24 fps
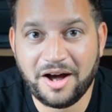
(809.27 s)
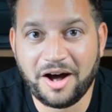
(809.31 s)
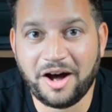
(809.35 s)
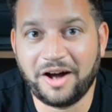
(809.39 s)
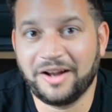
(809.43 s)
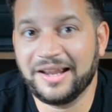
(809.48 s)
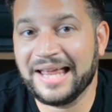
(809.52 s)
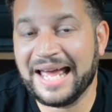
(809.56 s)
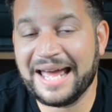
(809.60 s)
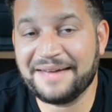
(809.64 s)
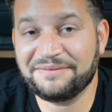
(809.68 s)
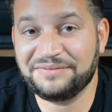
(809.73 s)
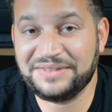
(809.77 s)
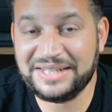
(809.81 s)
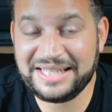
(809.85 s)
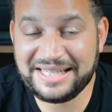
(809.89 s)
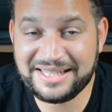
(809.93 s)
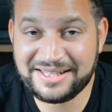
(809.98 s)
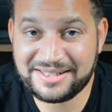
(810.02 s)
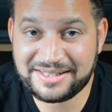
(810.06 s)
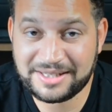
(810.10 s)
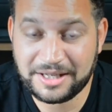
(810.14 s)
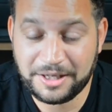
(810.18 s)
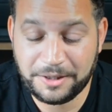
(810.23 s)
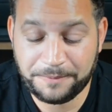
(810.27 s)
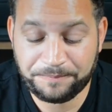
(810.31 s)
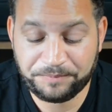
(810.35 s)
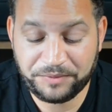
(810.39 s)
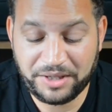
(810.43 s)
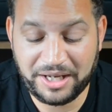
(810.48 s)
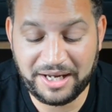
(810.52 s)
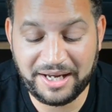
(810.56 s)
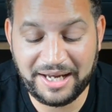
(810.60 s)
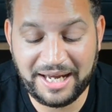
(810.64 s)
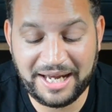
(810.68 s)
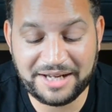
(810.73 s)
I'll have these
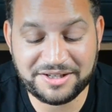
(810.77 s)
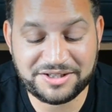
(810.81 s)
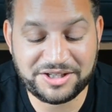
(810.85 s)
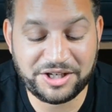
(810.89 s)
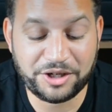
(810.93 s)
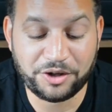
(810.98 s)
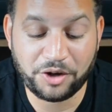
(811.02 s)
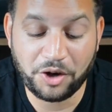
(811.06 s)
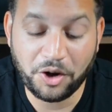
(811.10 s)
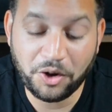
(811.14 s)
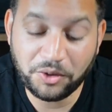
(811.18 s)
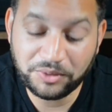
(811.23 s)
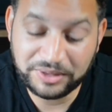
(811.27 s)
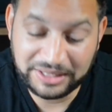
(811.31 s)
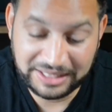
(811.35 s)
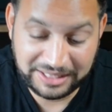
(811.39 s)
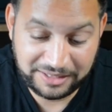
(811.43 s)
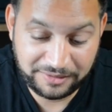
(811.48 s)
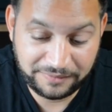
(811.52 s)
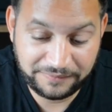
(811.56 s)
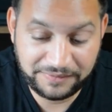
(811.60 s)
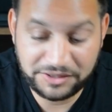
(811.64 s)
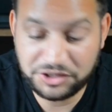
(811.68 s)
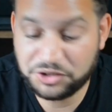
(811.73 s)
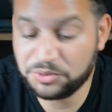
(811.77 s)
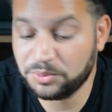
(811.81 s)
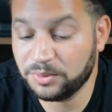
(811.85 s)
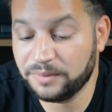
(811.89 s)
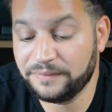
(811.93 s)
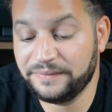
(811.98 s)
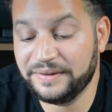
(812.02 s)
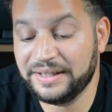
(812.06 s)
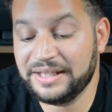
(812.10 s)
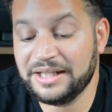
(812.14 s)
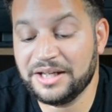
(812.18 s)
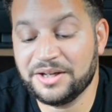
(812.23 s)
as their own individual
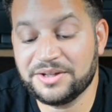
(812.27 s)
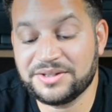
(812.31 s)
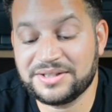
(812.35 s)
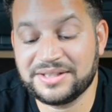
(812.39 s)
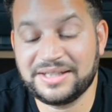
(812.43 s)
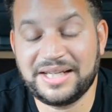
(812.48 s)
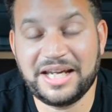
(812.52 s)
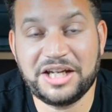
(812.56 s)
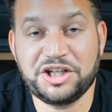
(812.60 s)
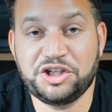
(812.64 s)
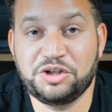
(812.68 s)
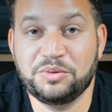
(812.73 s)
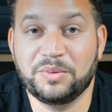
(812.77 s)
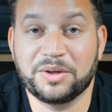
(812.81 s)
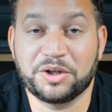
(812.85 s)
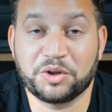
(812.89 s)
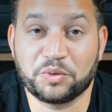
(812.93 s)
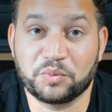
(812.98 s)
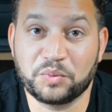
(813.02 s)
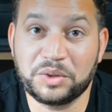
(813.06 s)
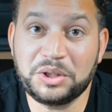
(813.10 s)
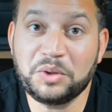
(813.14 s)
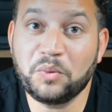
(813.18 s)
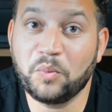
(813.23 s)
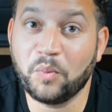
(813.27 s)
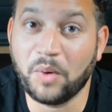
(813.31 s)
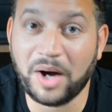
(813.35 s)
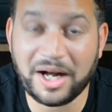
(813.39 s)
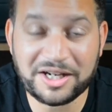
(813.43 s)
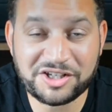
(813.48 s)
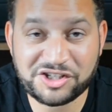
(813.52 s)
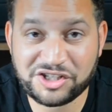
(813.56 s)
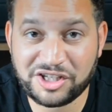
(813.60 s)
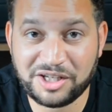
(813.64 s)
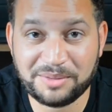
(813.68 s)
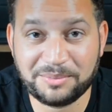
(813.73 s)
videos in case you want to
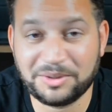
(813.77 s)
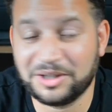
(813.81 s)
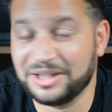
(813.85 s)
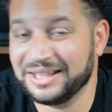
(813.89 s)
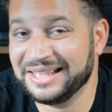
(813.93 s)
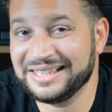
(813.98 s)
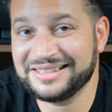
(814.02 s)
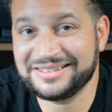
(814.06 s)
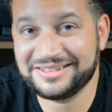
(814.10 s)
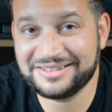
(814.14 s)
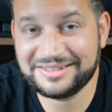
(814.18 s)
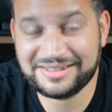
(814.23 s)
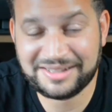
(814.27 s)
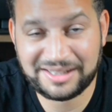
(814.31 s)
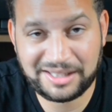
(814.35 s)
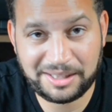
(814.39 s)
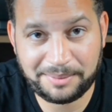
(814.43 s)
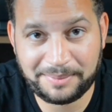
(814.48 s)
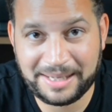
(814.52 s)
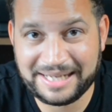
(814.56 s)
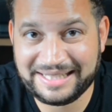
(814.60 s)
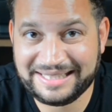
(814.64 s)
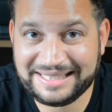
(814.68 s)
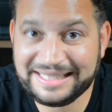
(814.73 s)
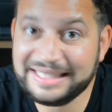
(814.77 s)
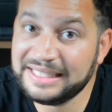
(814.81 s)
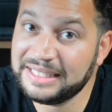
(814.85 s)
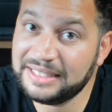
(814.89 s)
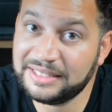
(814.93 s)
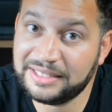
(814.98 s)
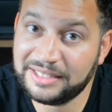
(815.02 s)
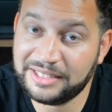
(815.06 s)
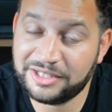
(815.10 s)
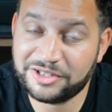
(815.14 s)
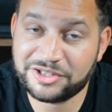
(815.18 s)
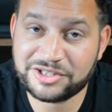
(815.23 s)
re-watch them or listen to them at
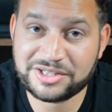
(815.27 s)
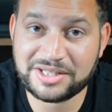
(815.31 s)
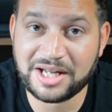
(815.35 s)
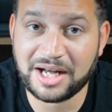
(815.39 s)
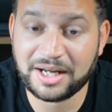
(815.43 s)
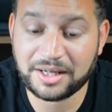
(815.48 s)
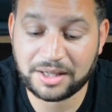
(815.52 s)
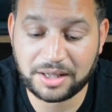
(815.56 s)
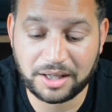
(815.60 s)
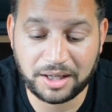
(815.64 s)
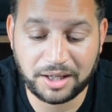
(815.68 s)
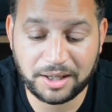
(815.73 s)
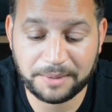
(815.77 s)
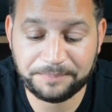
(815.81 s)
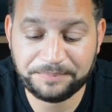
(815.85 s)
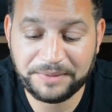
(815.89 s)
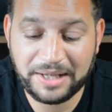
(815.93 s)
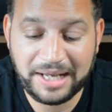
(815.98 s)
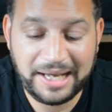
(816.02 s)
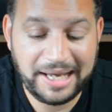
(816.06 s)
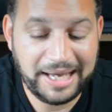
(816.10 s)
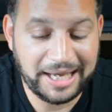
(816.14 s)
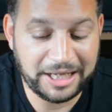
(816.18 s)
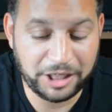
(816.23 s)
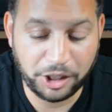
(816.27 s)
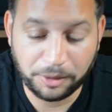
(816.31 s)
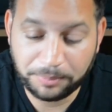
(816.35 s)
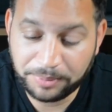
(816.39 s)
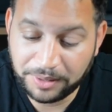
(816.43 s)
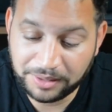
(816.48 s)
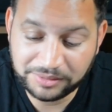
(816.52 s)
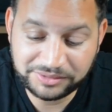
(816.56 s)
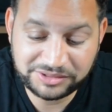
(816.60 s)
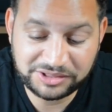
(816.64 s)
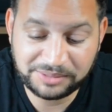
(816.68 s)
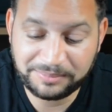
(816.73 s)
EEleaders.com. And I'll
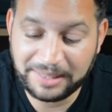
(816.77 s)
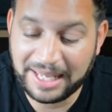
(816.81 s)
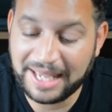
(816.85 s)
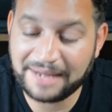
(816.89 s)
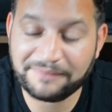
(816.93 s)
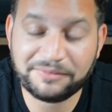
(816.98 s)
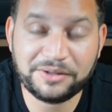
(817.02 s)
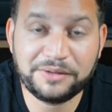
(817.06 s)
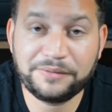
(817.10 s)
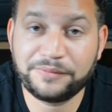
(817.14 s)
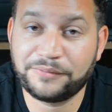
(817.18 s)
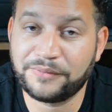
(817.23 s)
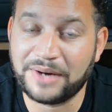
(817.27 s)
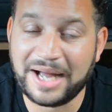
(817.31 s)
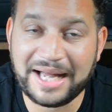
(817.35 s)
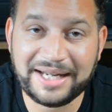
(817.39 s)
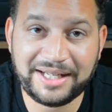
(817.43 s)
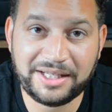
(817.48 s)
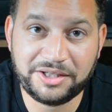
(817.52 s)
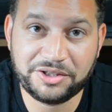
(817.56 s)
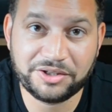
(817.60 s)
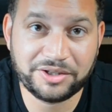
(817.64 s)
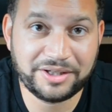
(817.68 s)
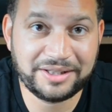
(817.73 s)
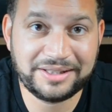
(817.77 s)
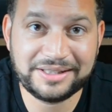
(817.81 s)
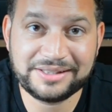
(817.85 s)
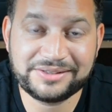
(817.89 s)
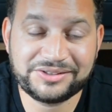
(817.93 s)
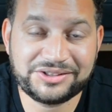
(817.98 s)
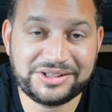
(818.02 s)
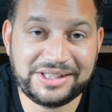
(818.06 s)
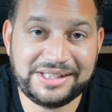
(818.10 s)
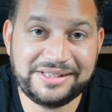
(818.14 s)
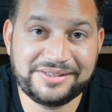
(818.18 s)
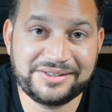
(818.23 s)
post them every Friday during
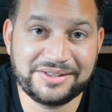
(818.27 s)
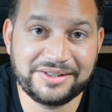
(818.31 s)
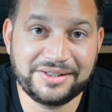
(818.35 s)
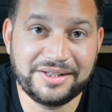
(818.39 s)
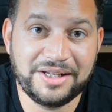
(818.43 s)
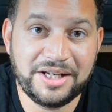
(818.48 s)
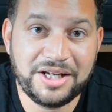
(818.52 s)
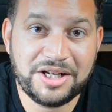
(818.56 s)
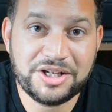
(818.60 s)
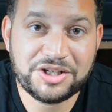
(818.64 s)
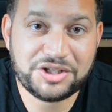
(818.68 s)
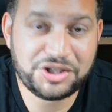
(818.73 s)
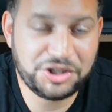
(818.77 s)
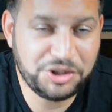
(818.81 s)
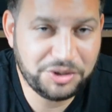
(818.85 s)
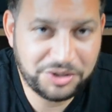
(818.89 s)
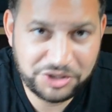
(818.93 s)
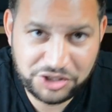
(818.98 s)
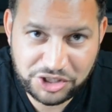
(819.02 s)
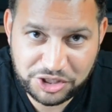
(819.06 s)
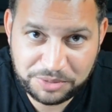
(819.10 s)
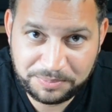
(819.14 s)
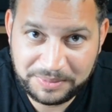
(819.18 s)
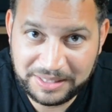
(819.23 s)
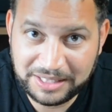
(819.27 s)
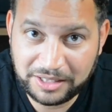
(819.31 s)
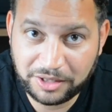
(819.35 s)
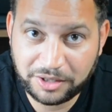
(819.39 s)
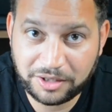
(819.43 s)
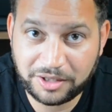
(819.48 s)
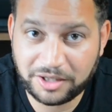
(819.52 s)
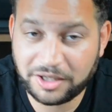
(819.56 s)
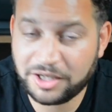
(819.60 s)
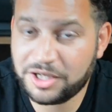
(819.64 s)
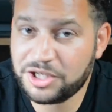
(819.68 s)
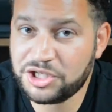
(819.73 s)
this season so you could just be
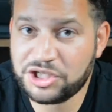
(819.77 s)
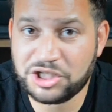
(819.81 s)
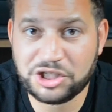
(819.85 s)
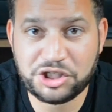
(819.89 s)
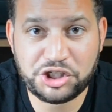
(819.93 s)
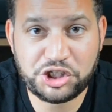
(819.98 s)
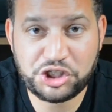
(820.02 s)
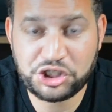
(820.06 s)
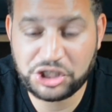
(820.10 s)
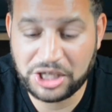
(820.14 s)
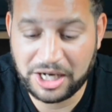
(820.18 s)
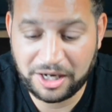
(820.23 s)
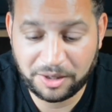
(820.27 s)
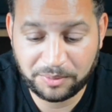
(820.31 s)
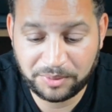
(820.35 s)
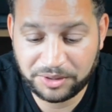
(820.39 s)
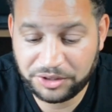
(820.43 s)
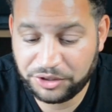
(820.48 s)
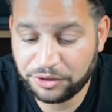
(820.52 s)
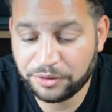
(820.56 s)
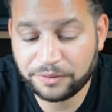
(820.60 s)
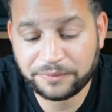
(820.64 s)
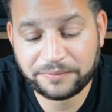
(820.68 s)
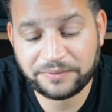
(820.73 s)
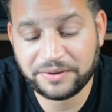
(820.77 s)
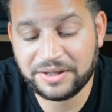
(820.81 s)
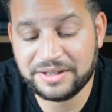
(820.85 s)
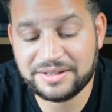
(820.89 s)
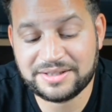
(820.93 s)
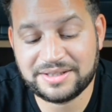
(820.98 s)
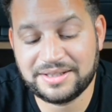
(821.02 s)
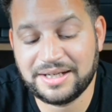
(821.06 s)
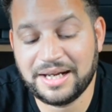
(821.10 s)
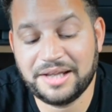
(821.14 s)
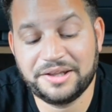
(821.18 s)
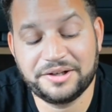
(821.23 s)
encouraged and share with your
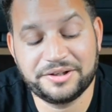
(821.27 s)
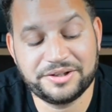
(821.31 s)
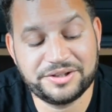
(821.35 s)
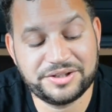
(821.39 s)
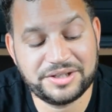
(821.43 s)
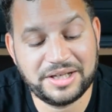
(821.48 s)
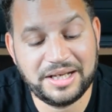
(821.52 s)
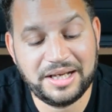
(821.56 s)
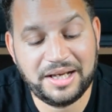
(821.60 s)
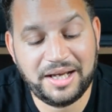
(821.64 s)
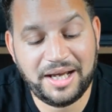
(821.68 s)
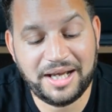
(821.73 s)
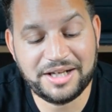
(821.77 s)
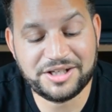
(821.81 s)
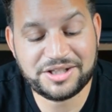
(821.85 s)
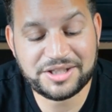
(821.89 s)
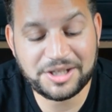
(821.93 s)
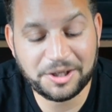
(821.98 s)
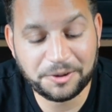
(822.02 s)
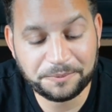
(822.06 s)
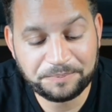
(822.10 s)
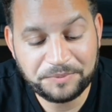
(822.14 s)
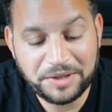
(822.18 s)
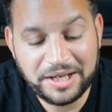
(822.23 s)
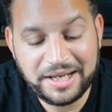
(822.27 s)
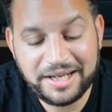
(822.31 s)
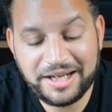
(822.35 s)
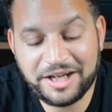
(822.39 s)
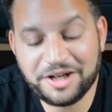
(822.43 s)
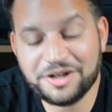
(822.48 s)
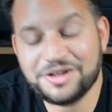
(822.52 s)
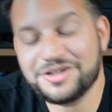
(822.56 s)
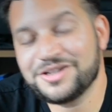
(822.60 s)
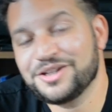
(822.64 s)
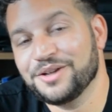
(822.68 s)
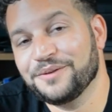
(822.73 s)
friends and others. And so
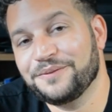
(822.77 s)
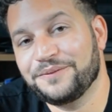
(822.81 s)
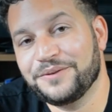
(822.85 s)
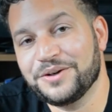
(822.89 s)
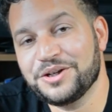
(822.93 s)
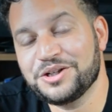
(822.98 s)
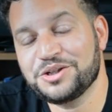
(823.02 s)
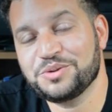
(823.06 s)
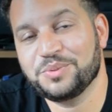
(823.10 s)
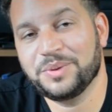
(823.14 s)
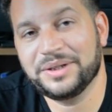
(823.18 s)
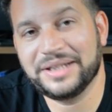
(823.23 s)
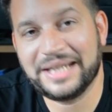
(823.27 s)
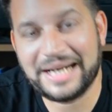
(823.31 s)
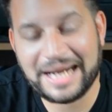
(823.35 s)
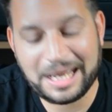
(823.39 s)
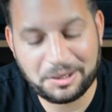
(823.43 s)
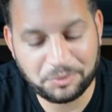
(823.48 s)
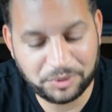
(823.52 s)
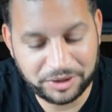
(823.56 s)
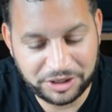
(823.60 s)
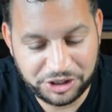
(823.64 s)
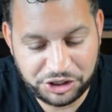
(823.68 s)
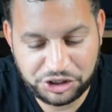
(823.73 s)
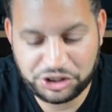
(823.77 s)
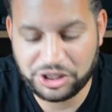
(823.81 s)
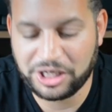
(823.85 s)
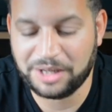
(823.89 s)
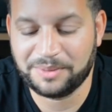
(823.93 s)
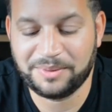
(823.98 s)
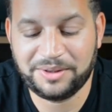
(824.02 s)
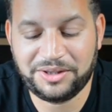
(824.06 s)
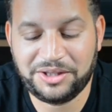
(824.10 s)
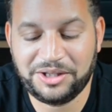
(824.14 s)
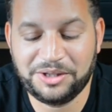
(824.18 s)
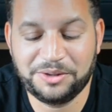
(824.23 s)
here's the first one that I want to
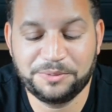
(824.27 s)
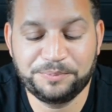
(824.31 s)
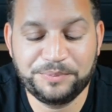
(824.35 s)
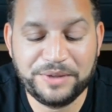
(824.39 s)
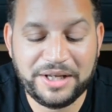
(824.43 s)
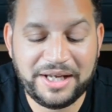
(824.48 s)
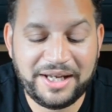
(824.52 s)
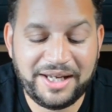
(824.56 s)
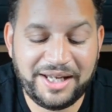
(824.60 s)
share with you.